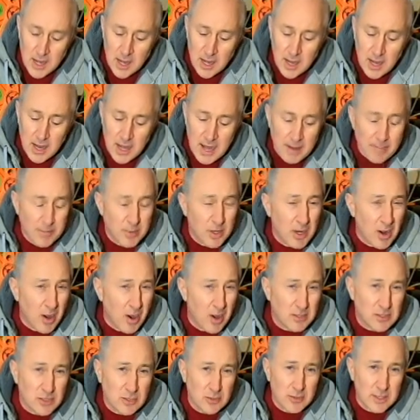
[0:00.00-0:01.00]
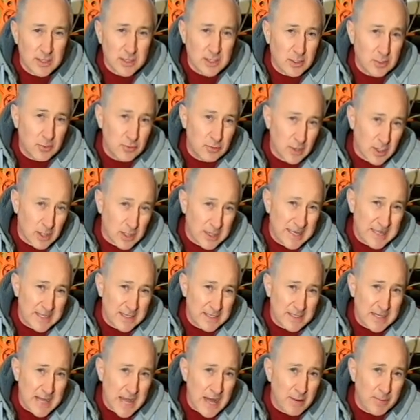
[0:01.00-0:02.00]
I'm going to also include a
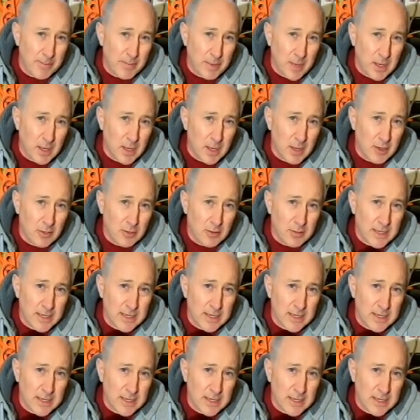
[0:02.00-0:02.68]
link down below